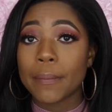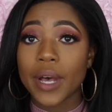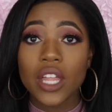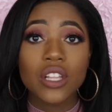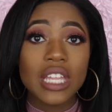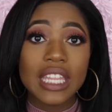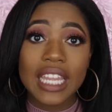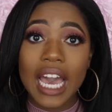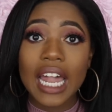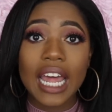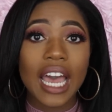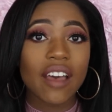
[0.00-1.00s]
Other than
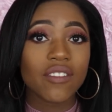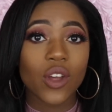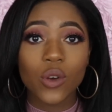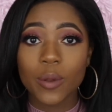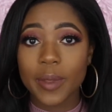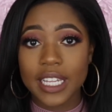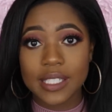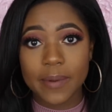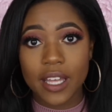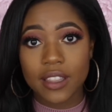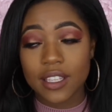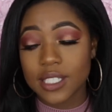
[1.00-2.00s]
that, I have no complaints
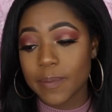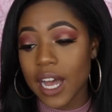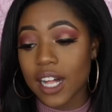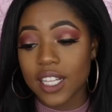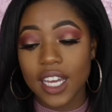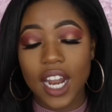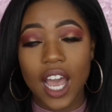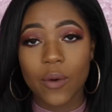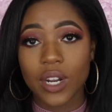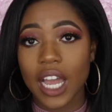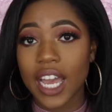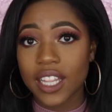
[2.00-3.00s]
about this palette. I
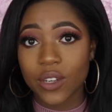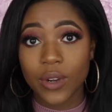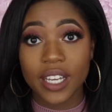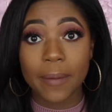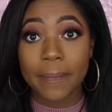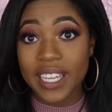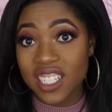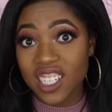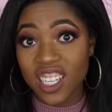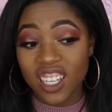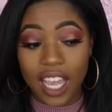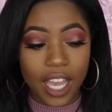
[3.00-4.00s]
would highly recommend
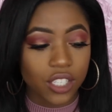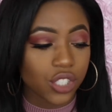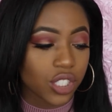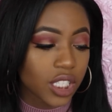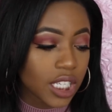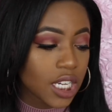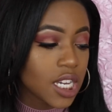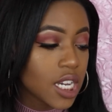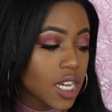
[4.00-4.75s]
it, actually.